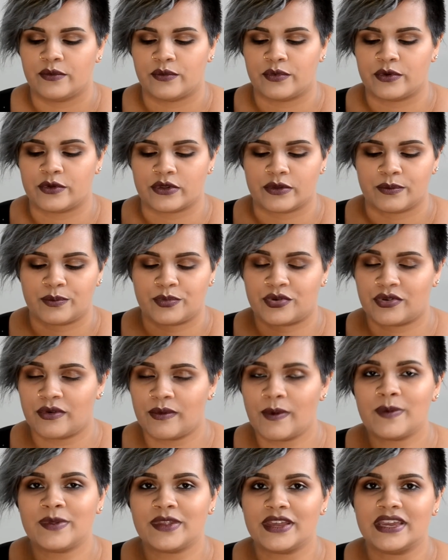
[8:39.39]
will
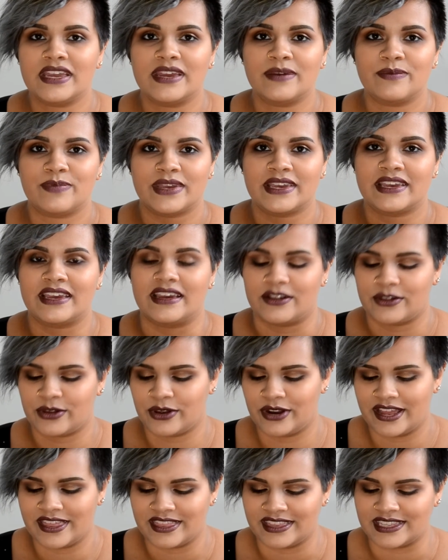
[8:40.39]
probably be
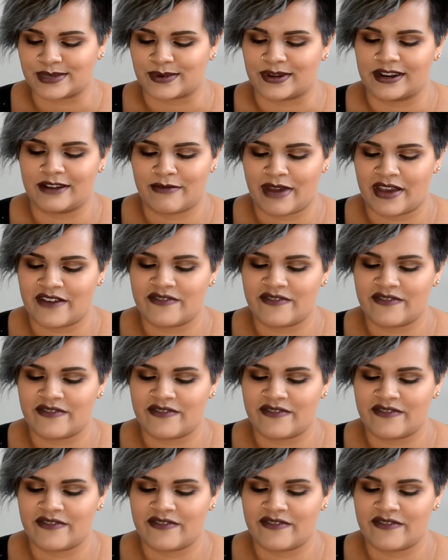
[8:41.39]
including this one in my